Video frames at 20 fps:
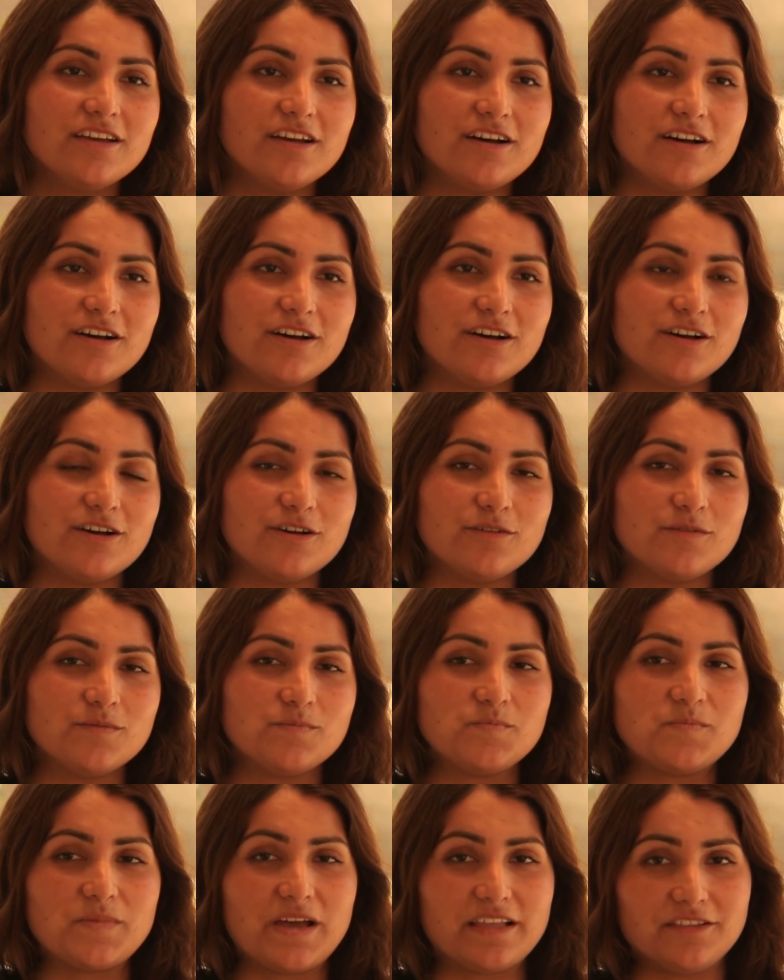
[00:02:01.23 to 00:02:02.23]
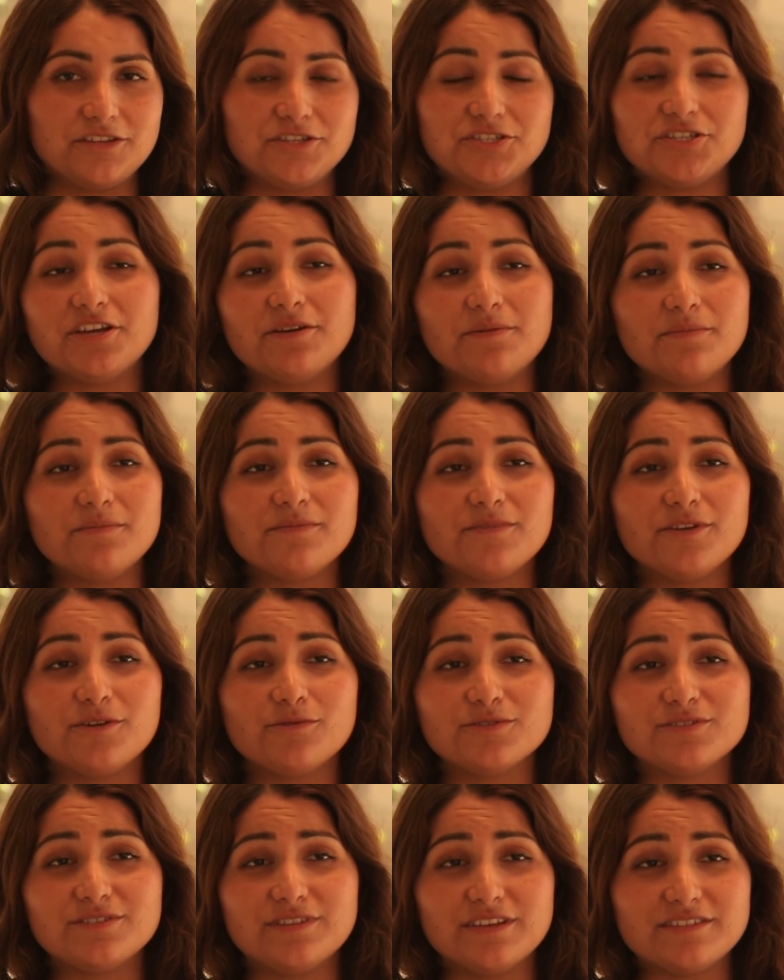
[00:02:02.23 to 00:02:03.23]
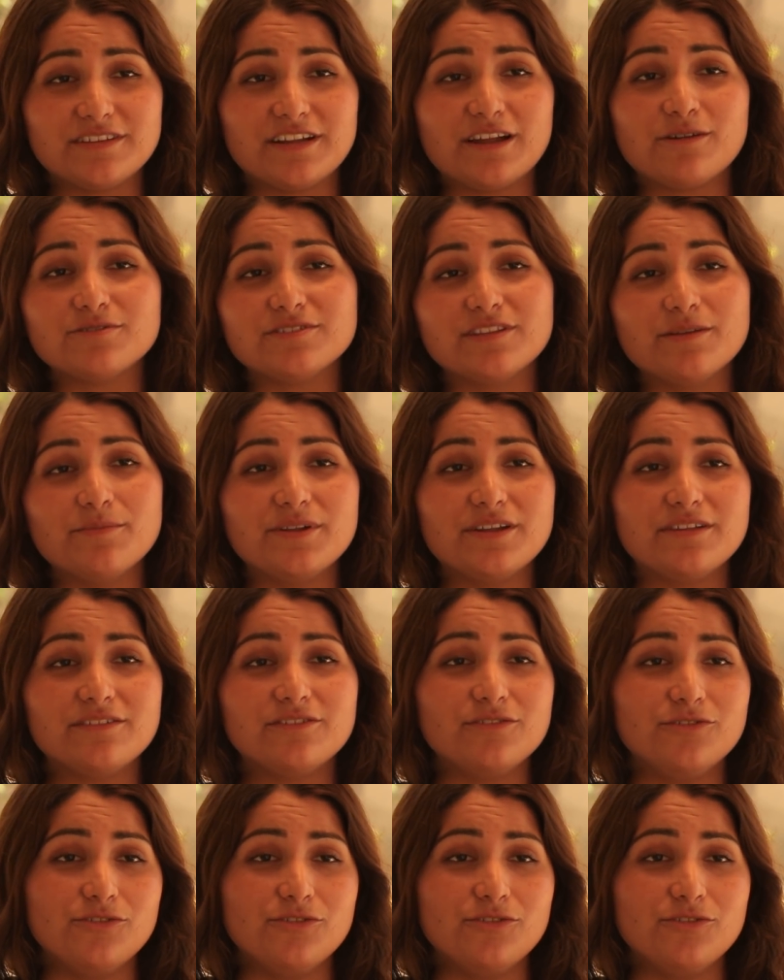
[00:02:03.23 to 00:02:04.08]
At the gym, there was things that I was limited to